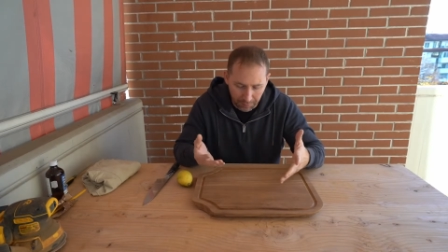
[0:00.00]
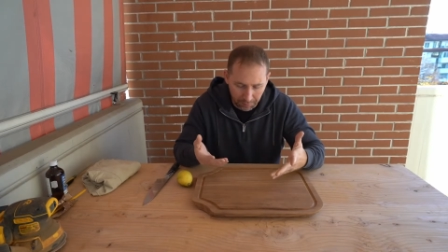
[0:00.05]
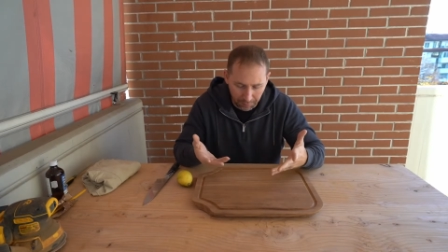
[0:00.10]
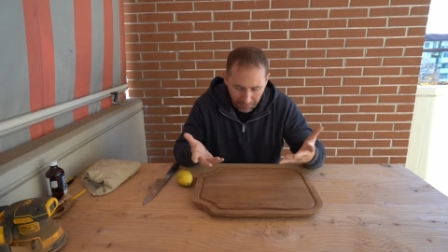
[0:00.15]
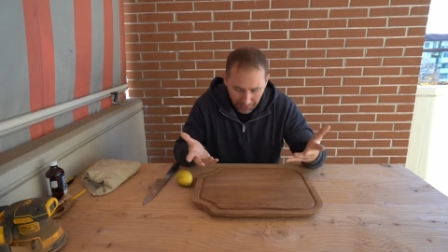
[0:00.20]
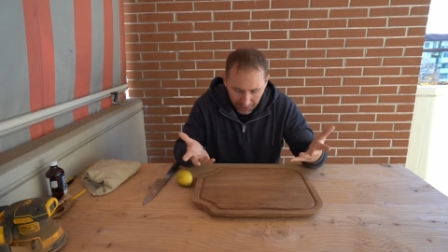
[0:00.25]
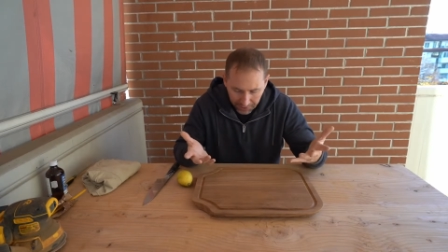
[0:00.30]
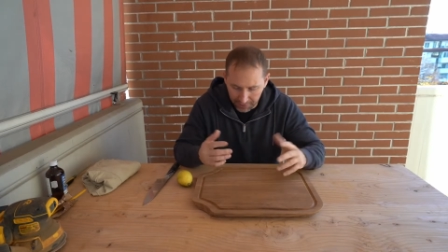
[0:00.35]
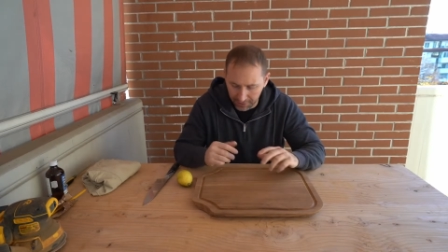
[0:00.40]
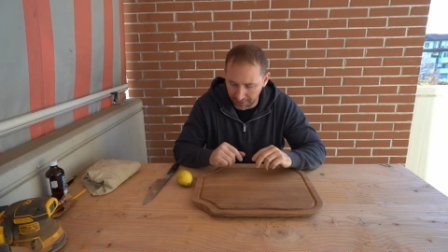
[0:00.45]

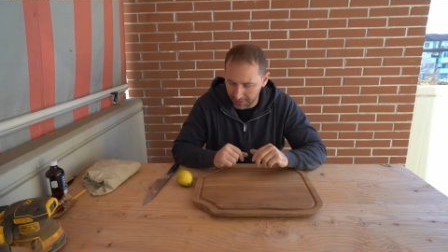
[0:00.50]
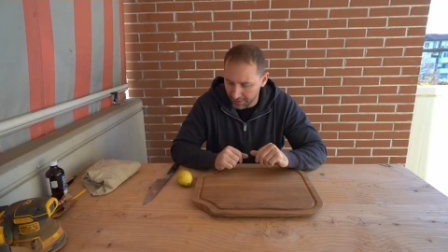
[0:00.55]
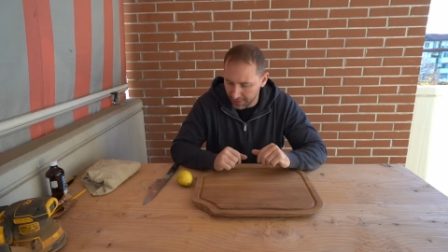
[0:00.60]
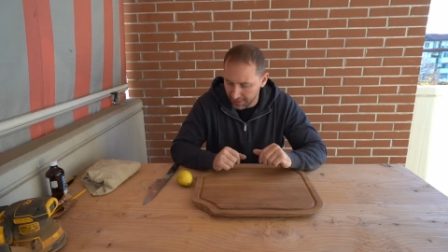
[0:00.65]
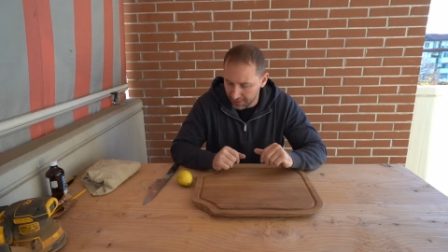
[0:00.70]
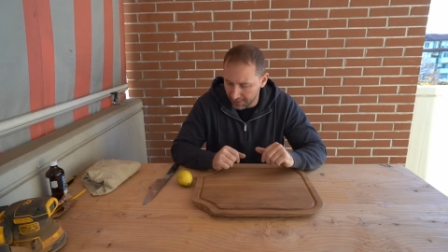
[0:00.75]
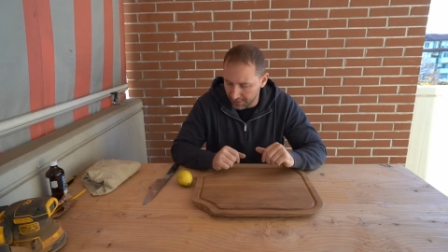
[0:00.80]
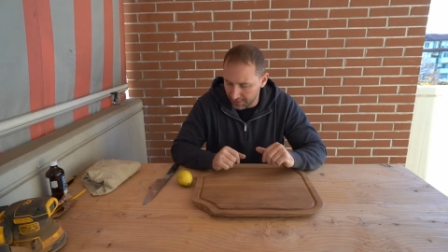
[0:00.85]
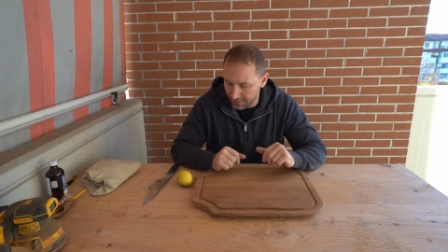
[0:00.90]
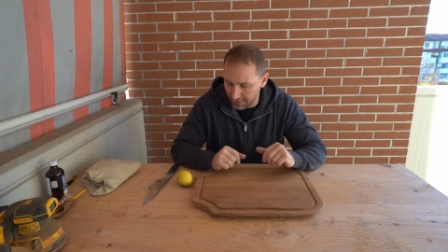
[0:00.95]
But
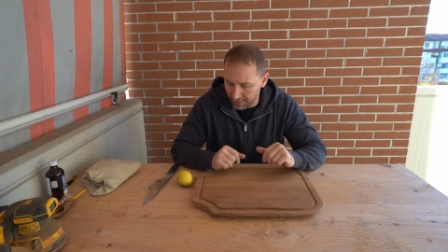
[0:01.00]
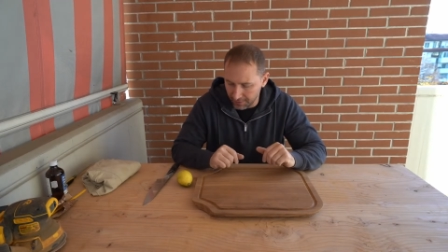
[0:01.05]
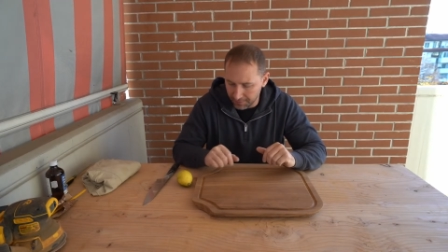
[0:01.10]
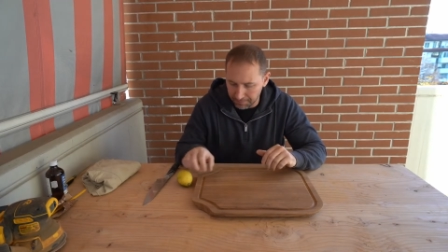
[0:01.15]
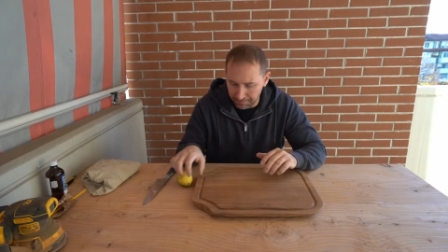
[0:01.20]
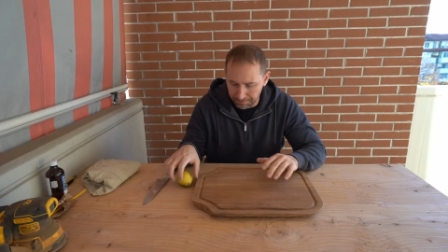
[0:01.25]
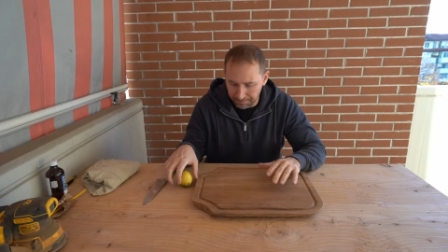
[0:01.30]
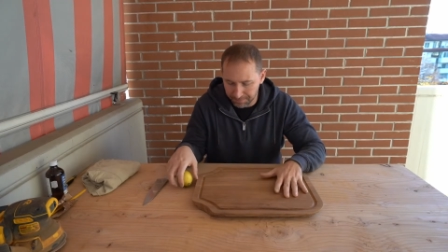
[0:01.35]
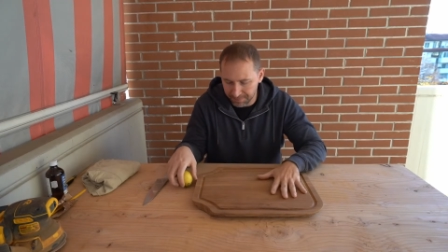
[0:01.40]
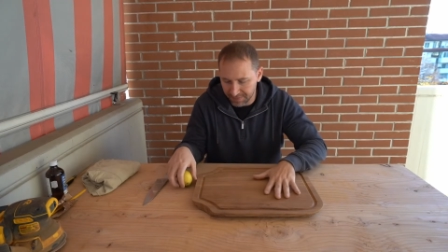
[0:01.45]

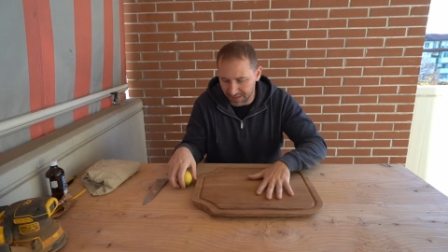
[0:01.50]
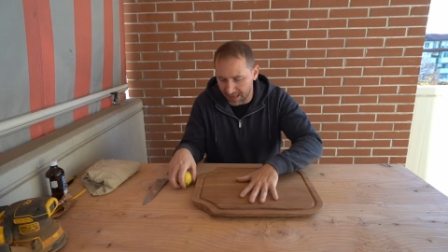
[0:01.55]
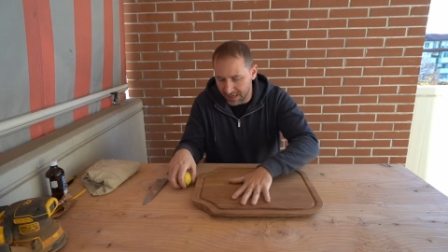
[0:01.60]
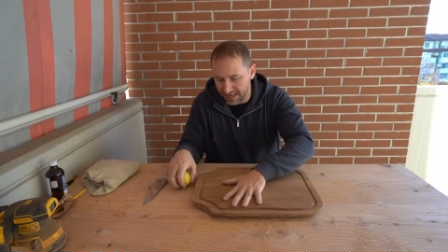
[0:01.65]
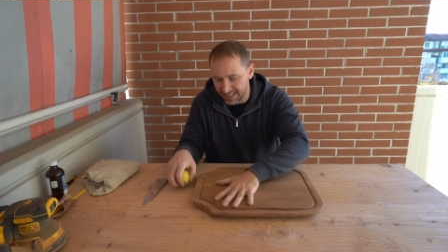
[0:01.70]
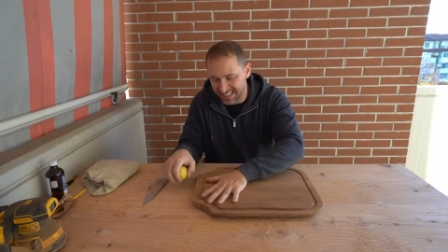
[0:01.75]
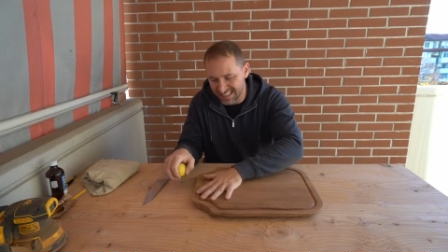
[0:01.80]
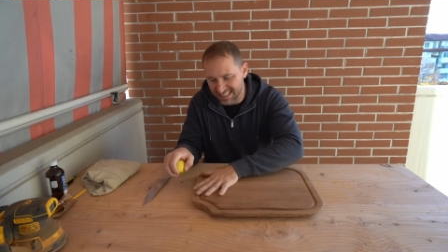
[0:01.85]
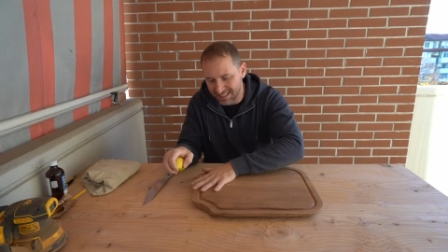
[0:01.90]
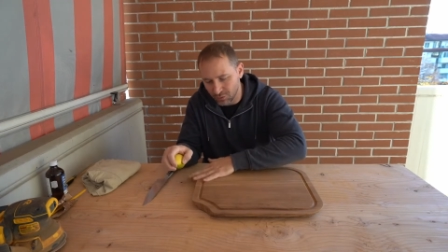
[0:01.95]
I
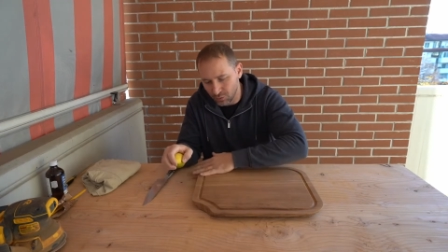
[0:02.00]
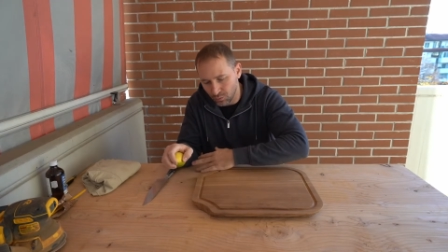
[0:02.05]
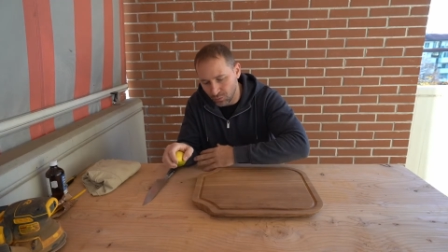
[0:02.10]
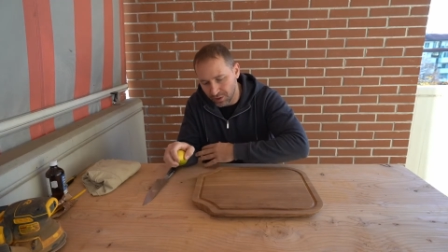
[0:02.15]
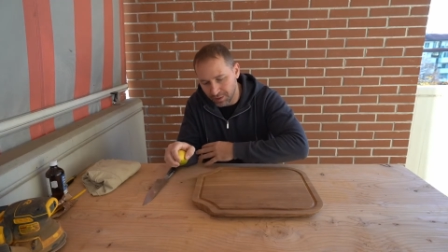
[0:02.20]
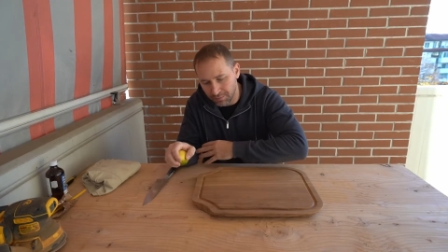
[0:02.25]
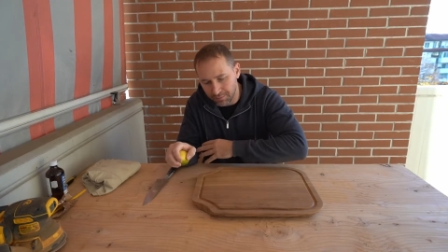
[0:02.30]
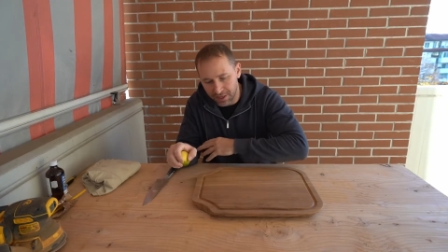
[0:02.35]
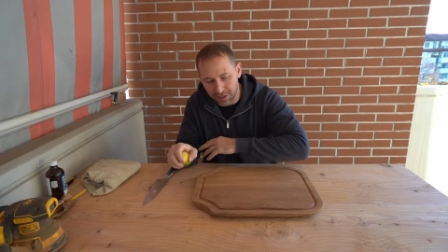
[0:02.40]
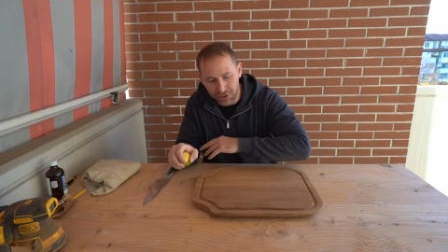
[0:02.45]
still want
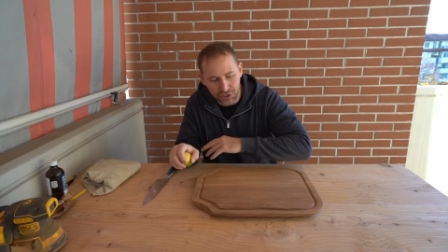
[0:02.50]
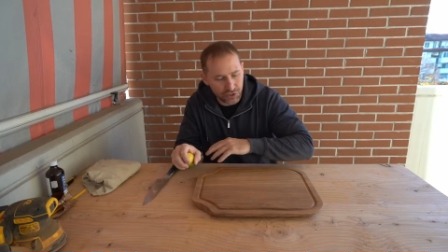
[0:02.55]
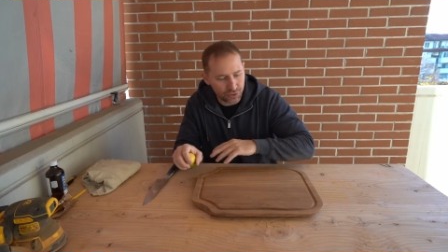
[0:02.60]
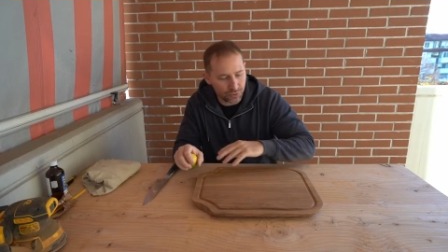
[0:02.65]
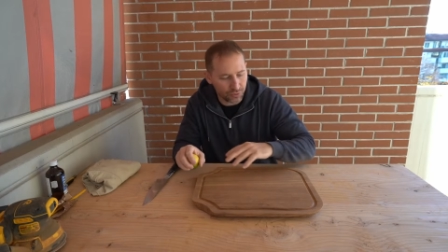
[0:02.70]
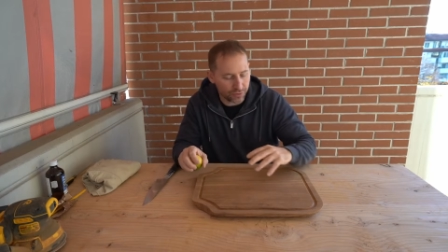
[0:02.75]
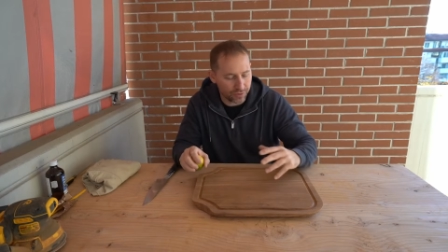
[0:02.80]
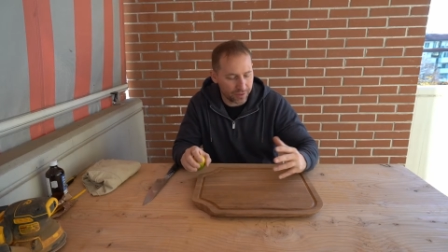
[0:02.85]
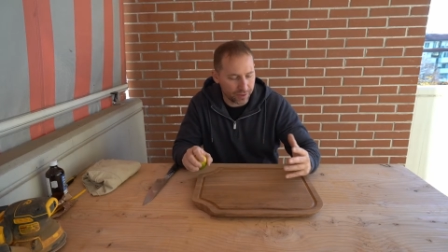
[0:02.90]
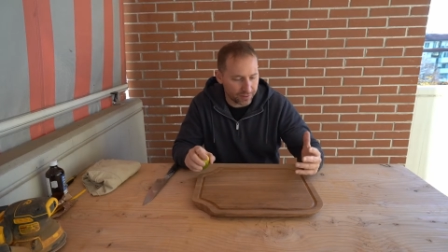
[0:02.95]
to make
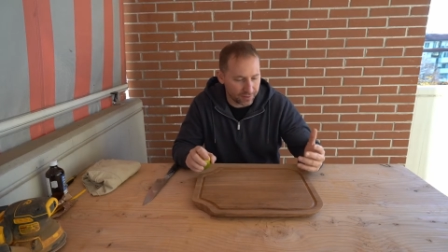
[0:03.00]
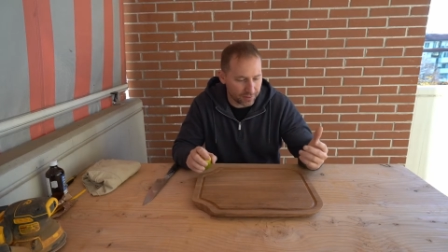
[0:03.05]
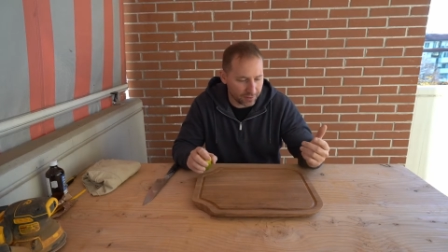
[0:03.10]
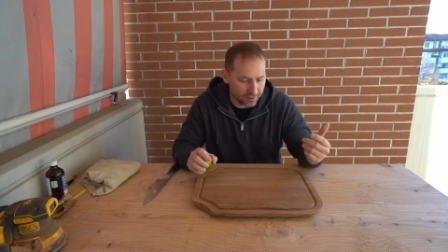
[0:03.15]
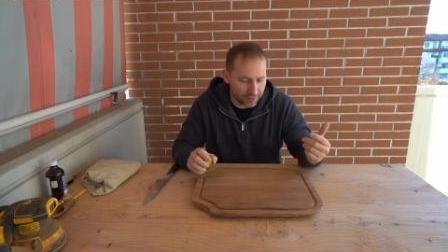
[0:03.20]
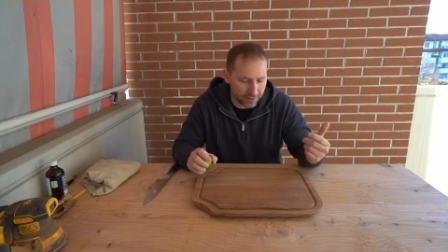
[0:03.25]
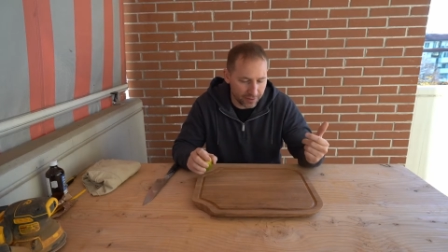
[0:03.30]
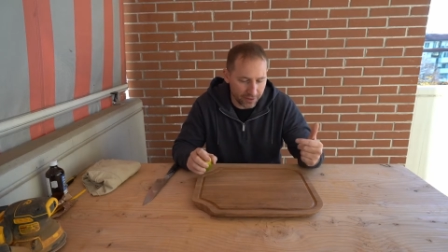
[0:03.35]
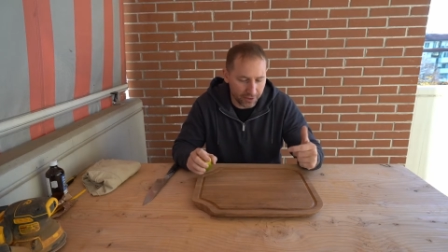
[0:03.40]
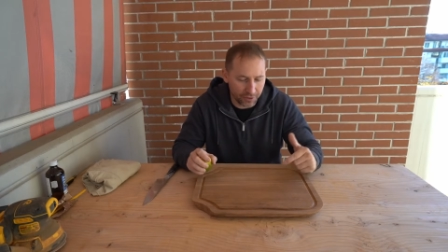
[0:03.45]
sure that
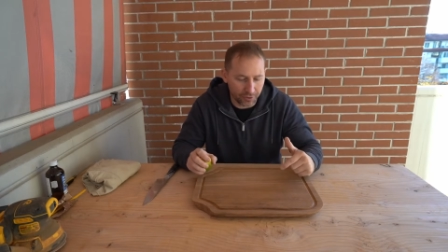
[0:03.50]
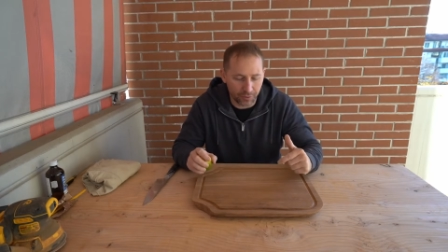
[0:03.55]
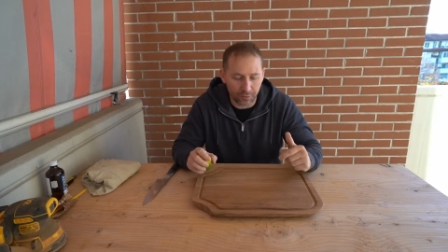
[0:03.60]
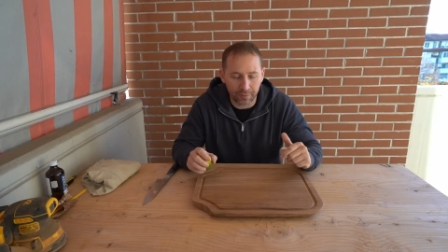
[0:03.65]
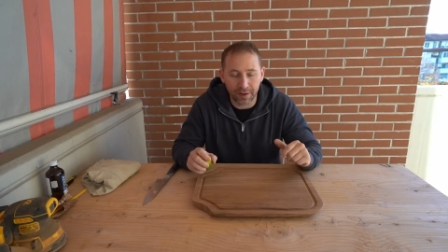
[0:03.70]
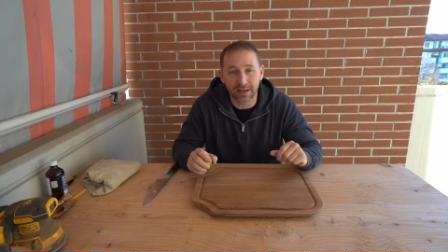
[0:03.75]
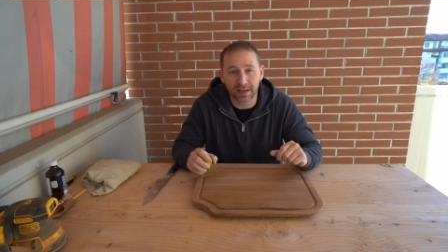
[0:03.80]
there's no